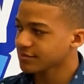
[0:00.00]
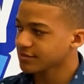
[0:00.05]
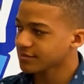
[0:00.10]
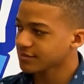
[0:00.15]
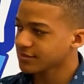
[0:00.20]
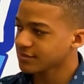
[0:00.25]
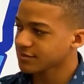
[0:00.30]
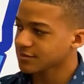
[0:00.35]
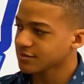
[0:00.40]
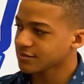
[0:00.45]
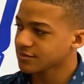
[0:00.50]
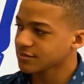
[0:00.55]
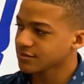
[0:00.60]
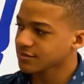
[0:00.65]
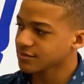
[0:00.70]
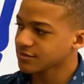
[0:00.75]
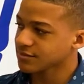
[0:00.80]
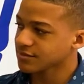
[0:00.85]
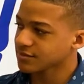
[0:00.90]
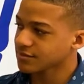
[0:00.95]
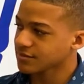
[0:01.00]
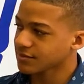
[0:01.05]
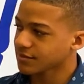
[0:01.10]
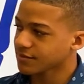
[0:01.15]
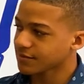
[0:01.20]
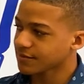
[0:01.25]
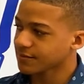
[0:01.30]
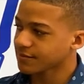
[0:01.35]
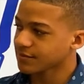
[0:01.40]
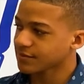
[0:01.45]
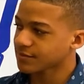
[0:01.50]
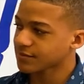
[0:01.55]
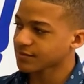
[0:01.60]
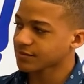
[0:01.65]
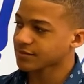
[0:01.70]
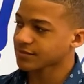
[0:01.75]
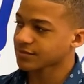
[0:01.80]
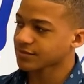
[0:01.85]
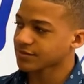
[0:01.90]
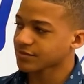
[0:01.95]

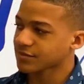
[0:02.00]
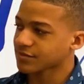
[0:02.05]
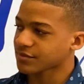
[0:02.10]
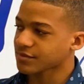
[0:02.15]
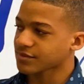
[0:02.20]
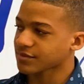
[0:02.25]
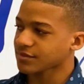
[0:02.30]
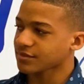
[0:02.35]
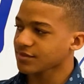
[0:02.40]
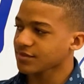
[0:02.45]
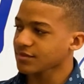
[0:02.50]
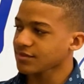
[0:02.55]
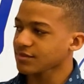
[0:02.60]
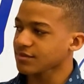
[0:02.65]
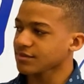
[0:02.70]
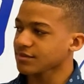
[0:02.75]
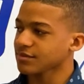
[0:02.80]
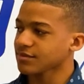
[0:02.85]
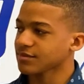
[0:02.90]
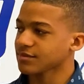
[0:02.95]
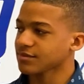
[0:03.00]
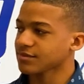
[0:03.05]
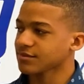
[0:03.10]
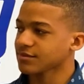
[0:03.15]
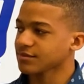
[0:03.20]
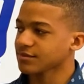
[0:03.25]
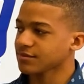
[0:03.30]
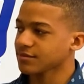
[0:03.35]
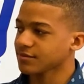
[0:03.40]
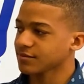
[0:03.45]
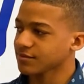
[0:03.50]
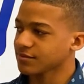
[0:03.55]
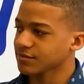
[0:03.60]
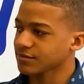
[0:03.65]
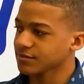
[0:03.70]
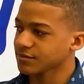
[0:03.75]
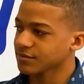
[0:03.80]
This person isn't speaking.